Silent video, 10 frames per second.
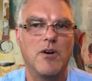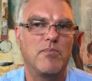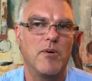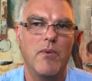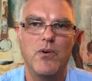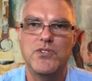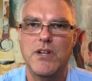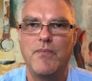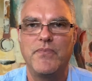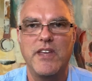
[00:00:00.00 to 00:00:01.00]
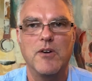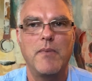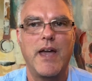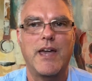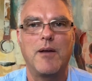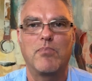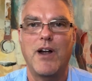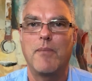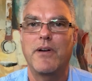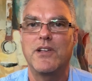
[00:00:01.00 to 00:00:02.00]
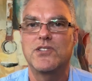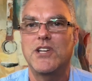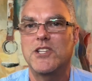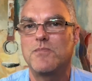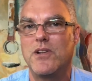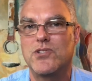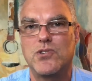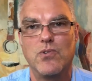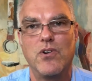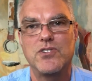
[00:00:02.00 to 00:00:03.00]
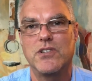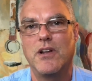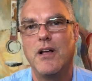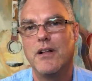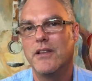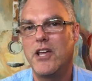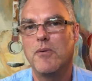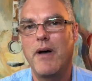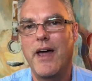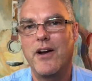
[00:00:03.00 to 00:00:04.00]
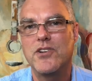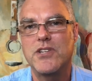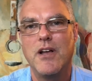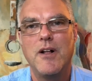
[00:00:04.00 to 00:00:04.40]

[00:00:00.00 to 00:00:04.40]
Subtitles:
promotion, deal making, property assessments, tours, and legal matters,